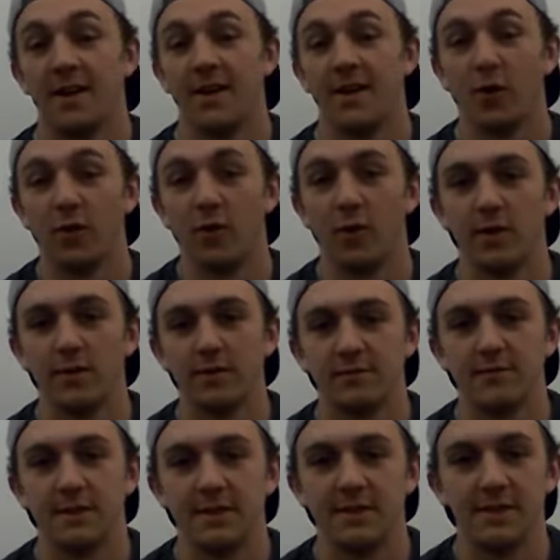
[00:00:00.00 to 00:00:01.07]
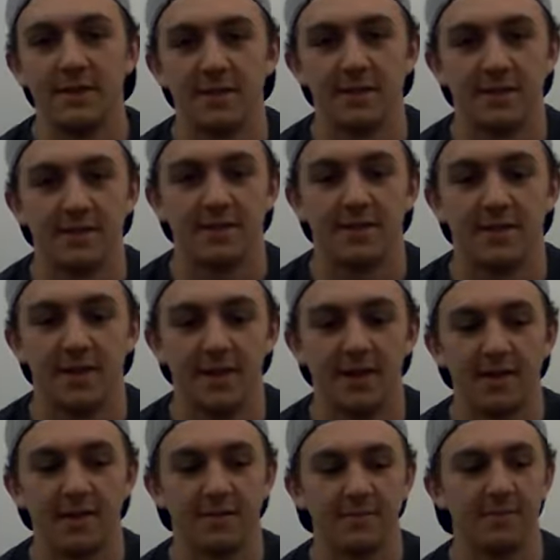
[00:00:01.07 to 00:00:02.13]
Hello, everyone. This is
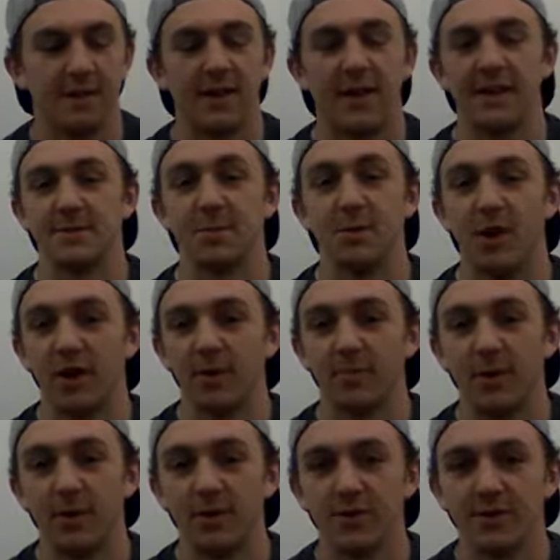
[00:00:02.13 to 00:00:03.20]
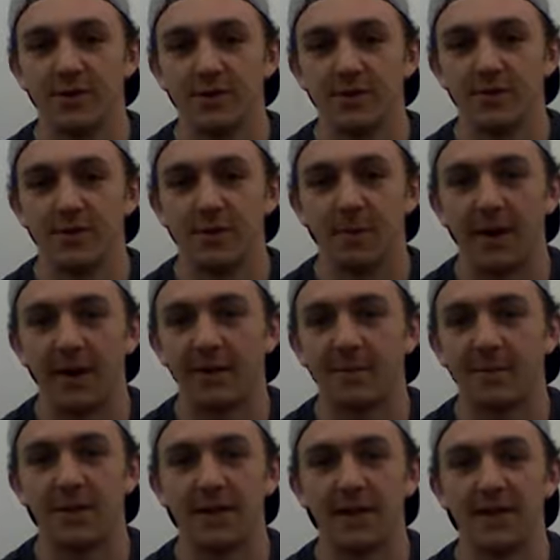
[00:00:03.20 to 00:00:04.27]
my last blog post for my
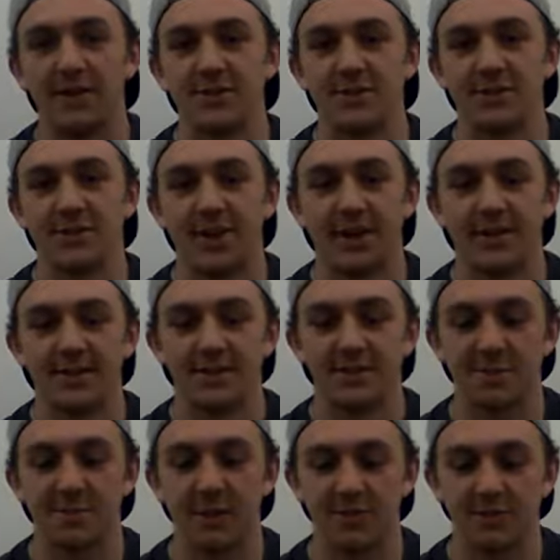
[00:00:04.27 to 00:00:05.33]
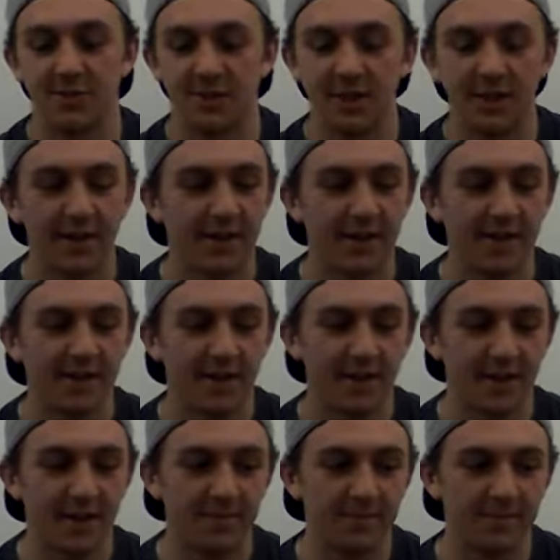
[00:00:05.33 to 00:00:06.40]
communications class this semester.
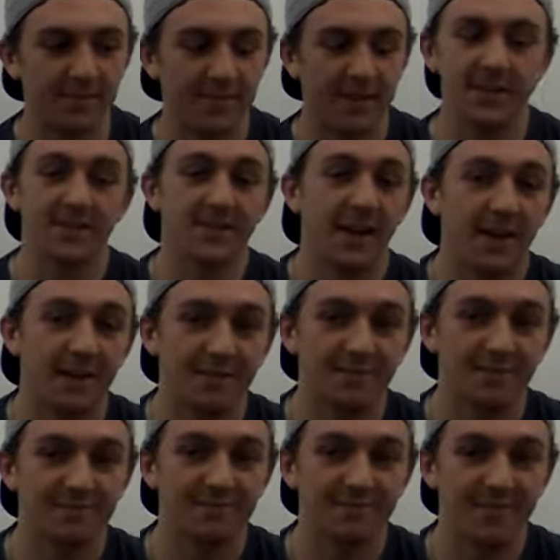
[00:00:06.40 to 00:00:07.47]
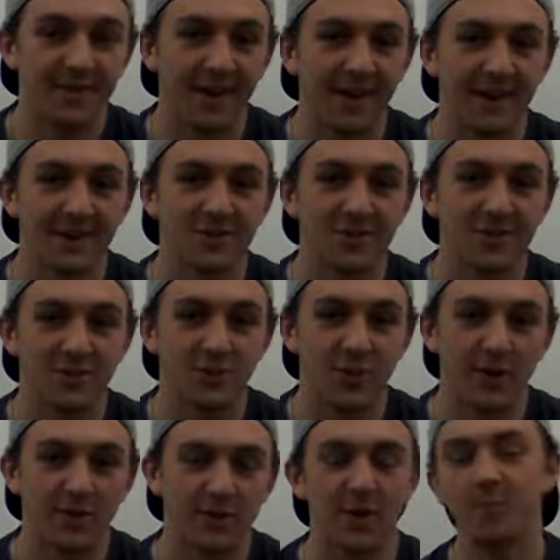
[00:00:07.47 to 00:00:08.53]
Kind of sad. I actually
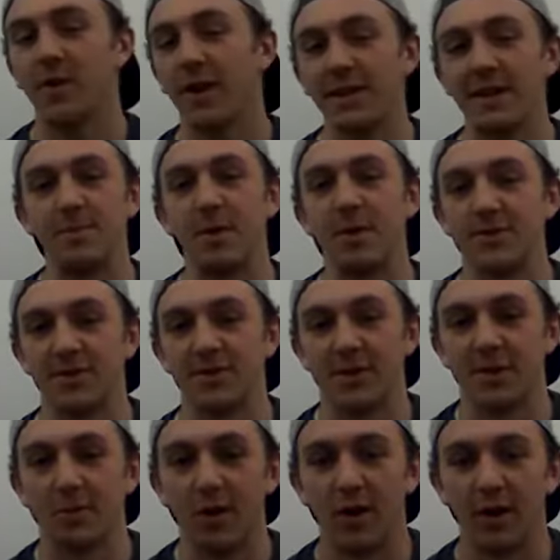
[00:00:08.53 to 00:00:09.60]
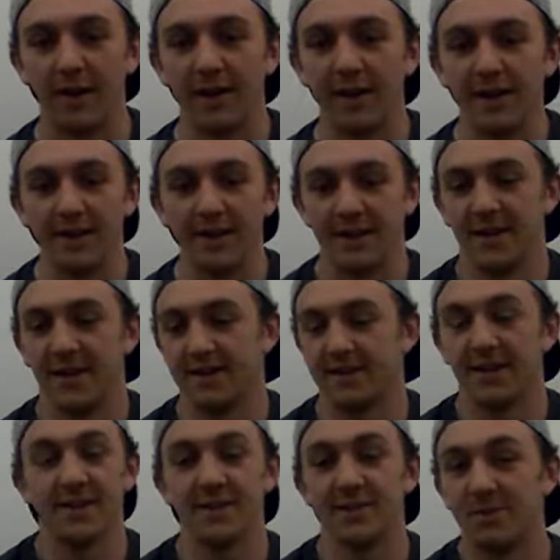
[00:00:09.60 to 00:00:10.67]
enjoyed it, so I'll probably keep posting on the blog because
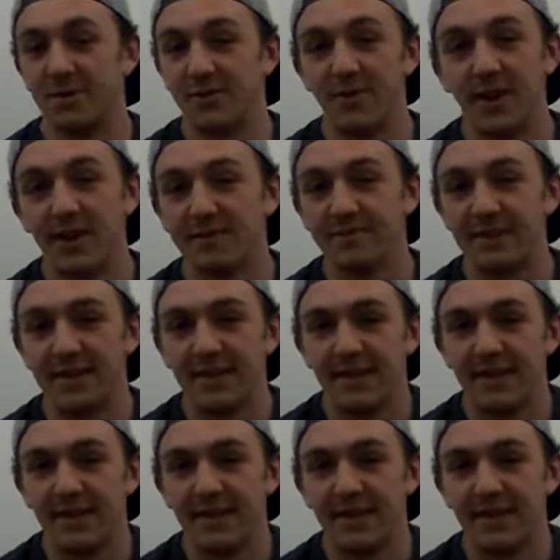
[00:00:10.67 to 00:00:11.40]
I think it's been fun.